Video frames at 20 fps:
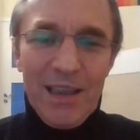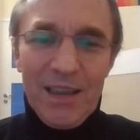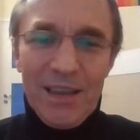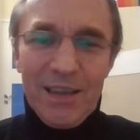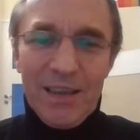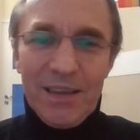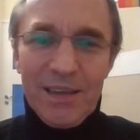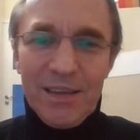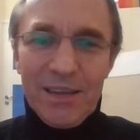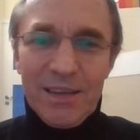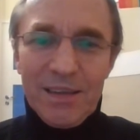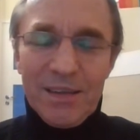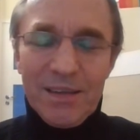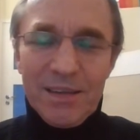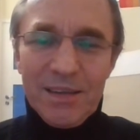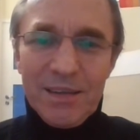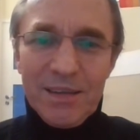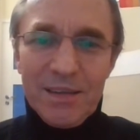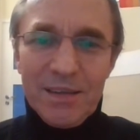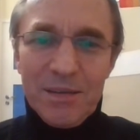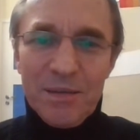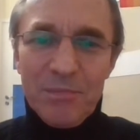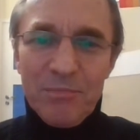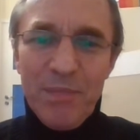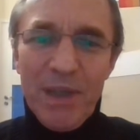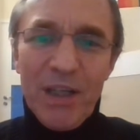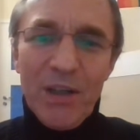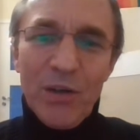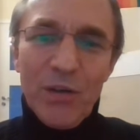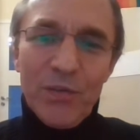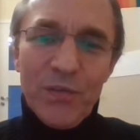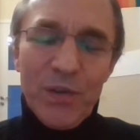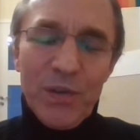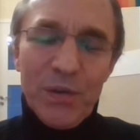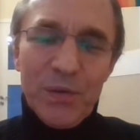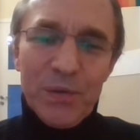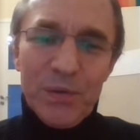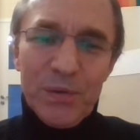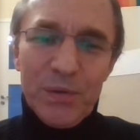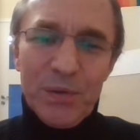Many of
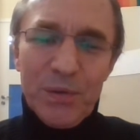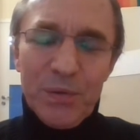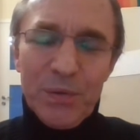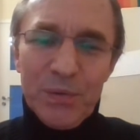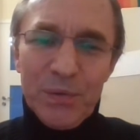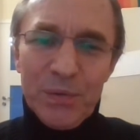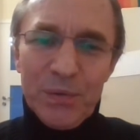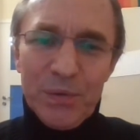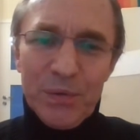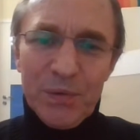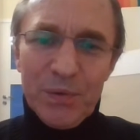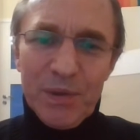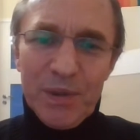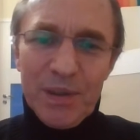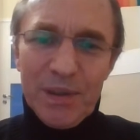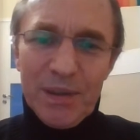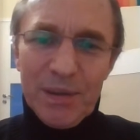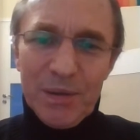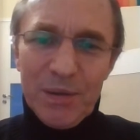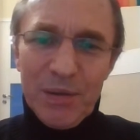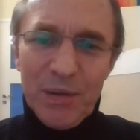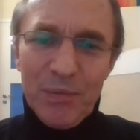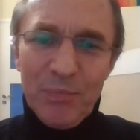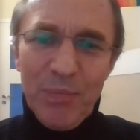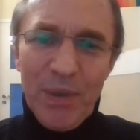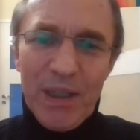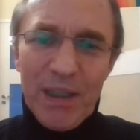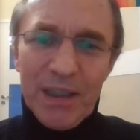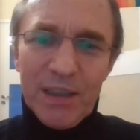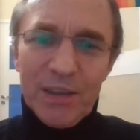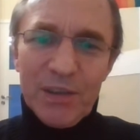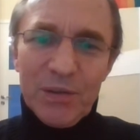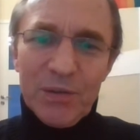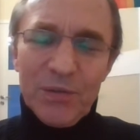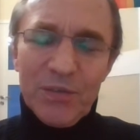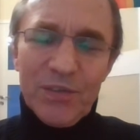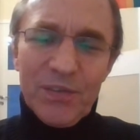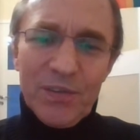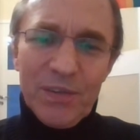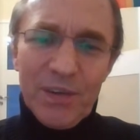you who took part
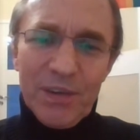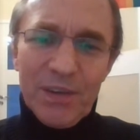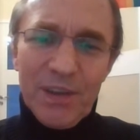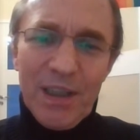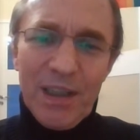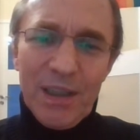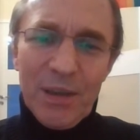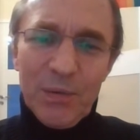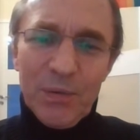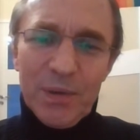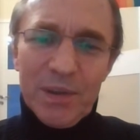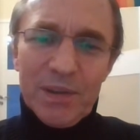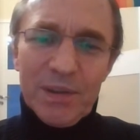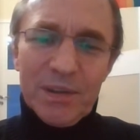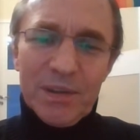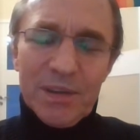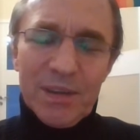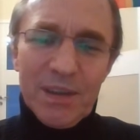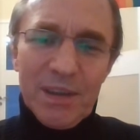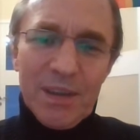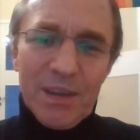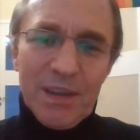on our